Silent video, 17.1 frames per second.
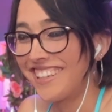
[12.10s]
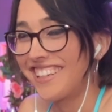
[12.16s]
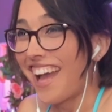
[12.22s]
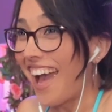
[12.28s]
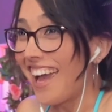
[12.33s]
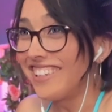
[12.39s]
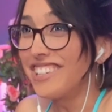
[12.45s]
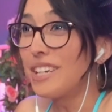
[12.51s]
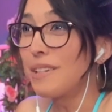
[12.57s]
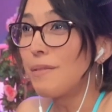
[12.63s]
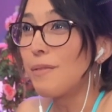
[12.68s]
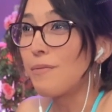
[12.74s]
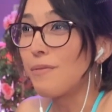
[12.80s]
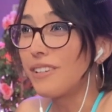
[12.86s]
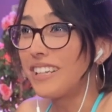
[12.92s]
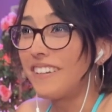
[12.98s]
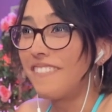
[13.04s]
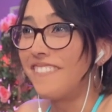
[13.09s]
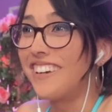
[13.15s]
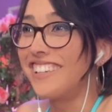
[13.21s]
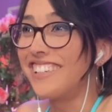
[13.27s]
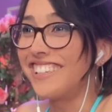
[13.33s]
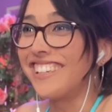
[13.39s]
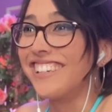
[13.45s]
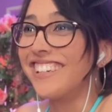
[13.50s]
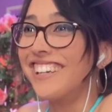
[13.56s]
I think it'd be really
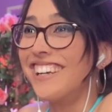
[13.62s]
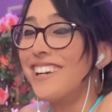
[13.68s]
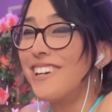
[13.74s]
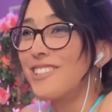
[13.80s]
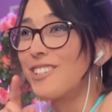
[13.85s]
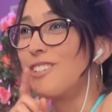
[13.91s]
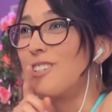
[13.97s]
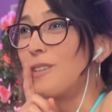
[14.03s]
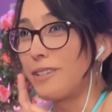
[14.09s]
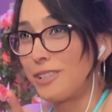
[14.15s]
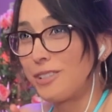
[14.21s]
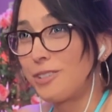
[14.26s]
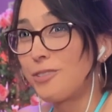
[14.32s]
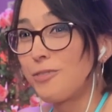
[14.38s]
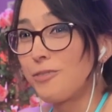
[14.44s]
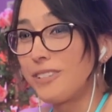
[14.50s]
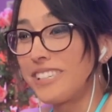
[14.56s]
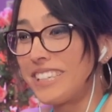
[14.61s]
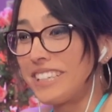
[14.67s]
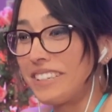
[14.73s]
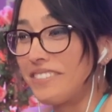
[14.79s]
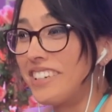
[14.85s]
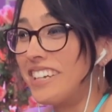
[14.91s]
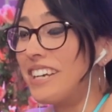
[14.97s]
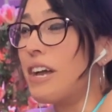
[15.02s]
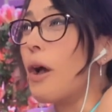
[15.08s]
funny to do a
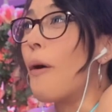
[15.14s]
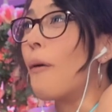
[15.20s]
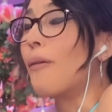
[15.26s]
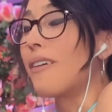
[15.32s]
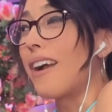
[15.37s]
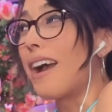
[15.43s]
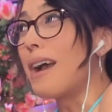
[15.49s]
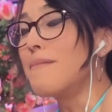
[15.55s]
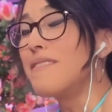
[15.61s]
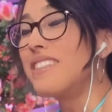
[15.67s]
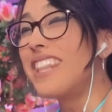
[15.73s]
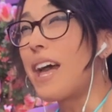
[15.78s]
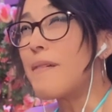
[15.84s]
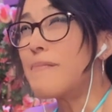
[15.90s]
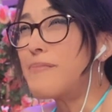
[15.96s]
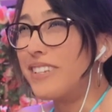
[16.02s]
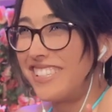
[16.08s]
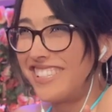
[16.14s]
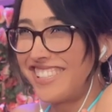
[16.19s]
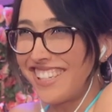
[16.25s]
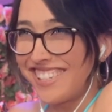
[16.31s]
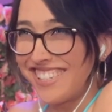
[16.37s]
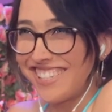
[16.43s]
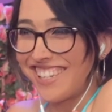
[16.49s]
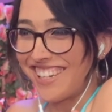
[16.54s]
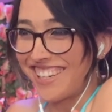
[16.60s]
stream where I'm in that
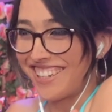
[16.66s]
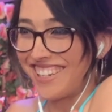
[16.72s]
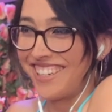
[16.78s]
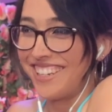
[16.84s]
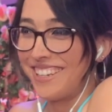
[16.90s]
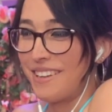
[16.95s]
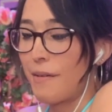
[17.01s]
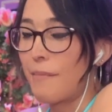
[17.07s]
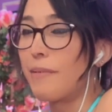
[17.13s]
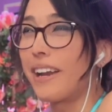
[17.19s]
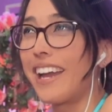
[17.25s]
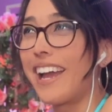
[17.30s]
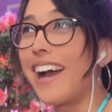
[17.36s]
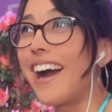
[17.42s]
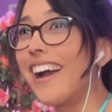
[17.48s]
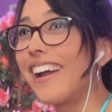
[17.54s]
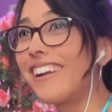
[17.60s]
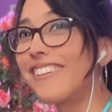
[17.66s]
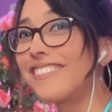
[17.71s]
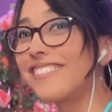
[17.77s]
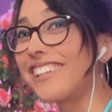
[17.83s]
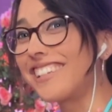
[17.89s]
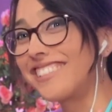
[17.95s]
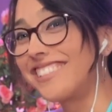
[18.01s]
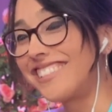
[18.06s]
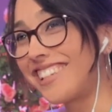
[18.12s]
position, but I hire
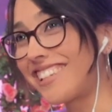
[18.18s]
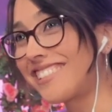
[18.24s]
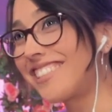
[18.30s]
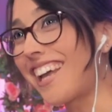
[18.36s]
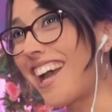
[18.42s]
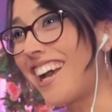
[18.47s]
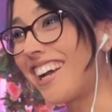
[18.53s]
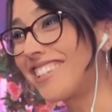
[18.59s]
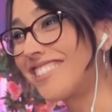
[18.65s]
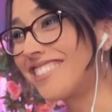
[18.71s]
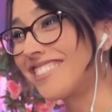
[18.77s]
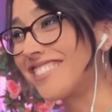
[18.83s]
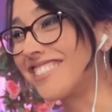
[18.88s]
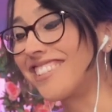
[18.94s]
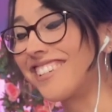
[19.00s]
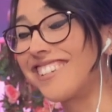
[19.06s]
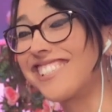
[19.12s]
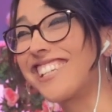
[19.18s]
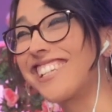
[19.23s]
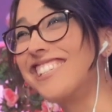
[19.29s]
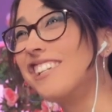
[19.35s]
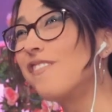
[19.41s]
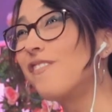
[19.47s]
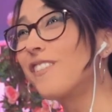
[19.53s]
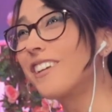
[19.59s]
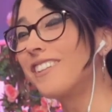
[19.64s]
like six actors that are
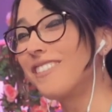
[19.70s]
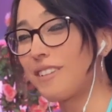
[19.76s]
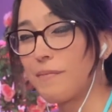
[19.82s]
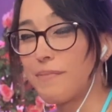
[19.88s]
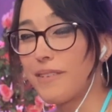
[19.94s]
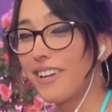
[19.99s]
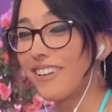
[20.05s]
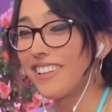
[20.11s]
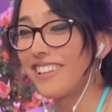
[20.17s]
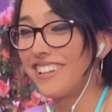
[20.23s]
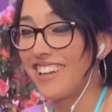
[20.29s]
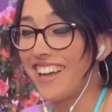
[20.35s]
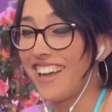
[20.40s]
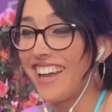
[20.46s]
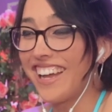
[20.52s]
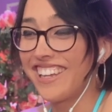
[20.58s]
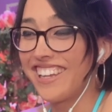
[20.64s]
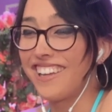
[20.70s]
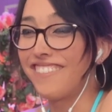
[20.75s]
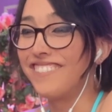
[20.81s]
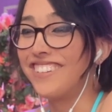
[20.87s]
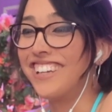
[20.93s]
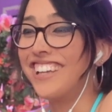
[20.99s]
significantly bigger than I am.